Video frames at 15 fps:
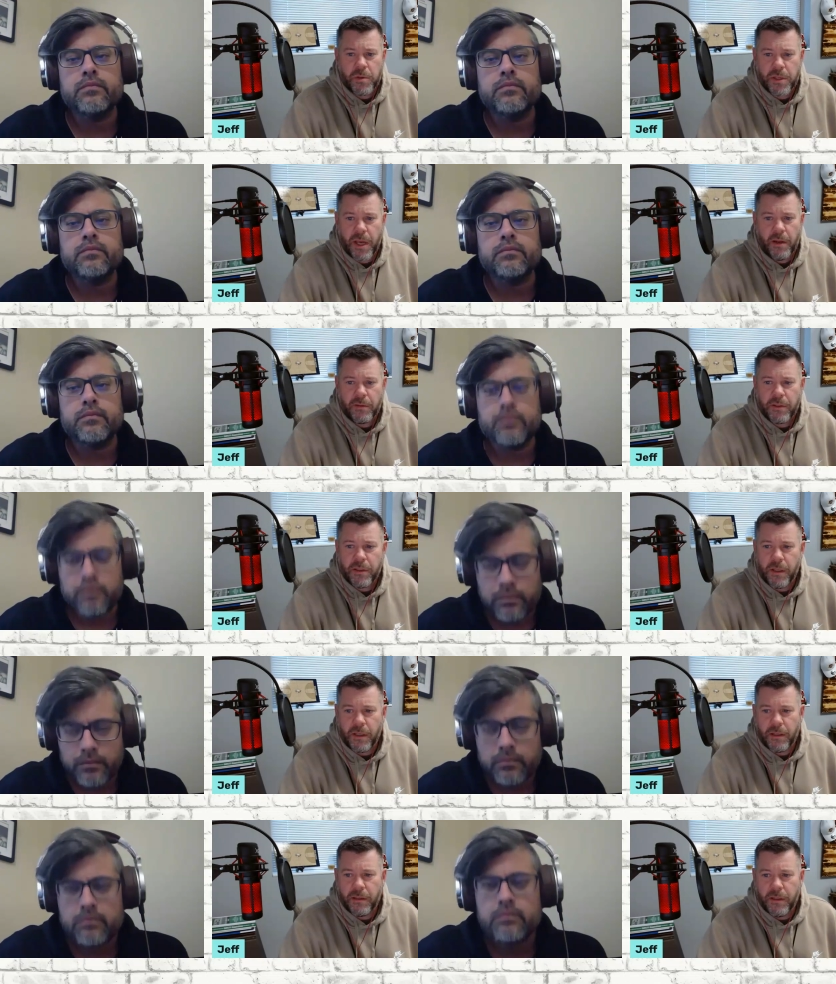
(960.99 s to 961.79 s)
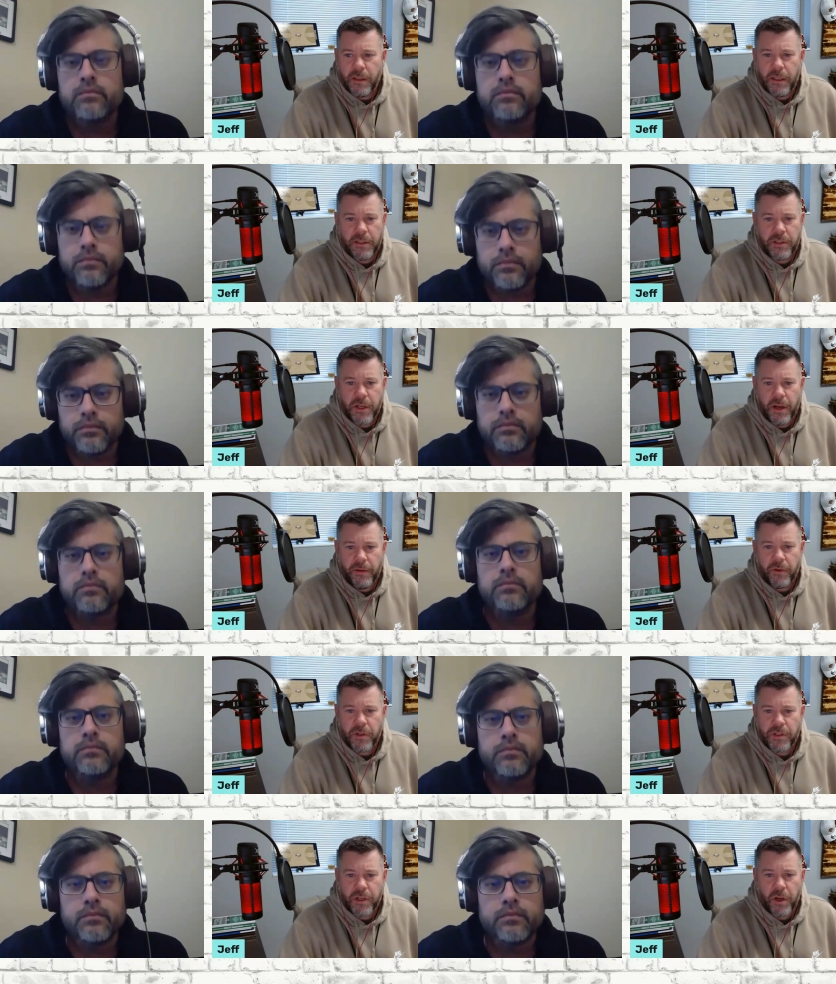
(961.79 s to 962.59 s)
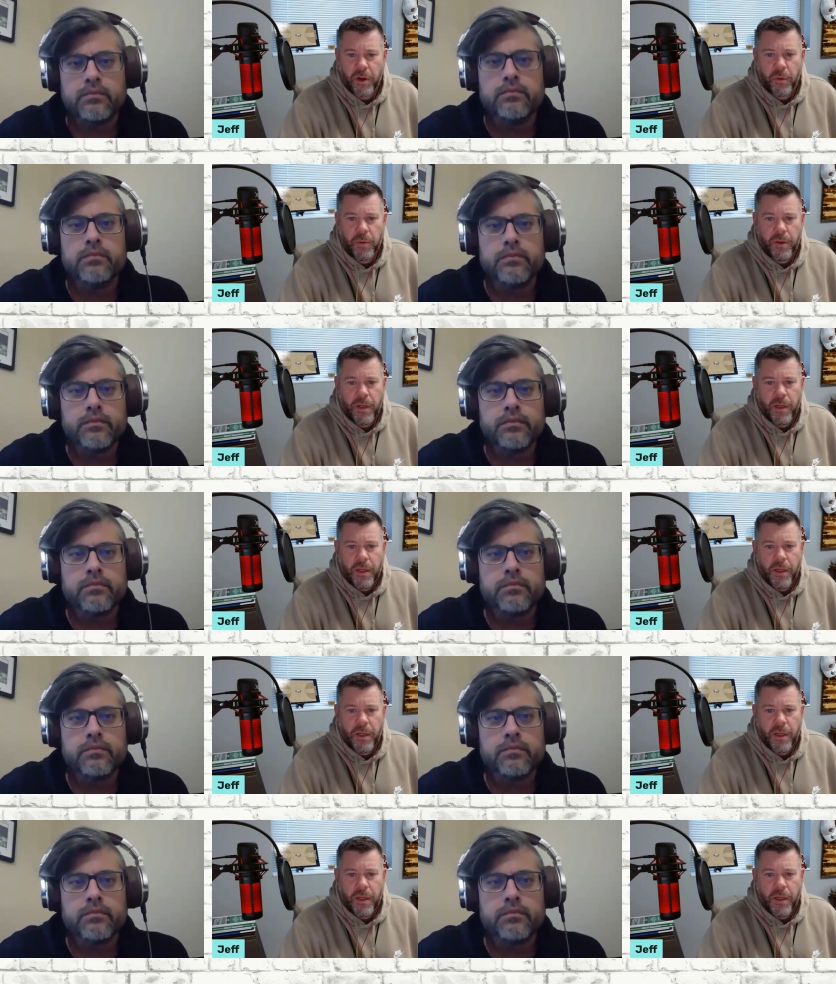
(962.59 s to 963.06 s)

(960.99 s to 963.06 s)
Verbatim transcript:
Speaker 1: those out uh, each and every show.